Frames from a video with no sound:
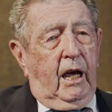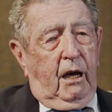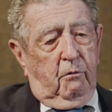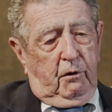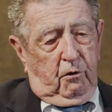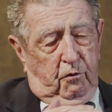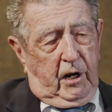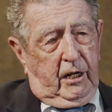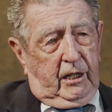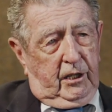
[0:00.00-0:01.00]
And we were
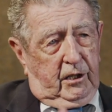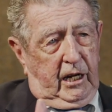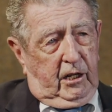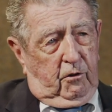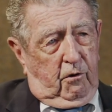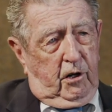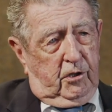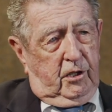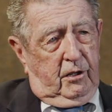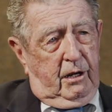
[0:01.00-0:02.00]
trying to get that
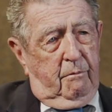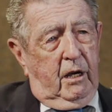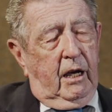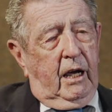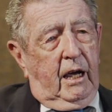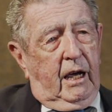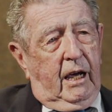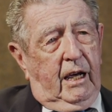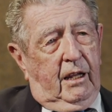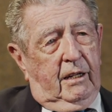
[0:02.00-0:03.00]
across to them
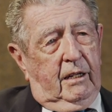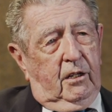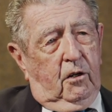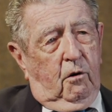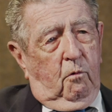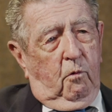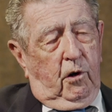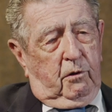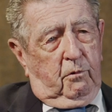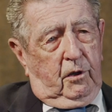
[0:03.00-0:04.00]
and, you know,
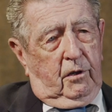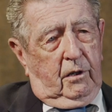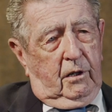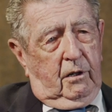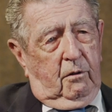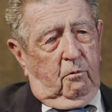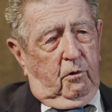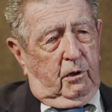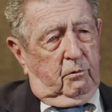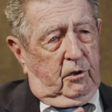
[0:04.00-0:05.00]
work with, uh,
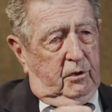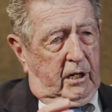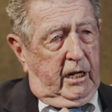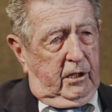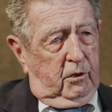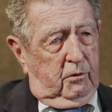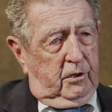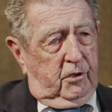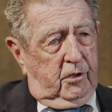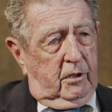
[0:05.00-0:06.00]
work with Thai
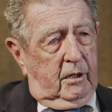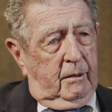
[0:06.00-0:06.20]
units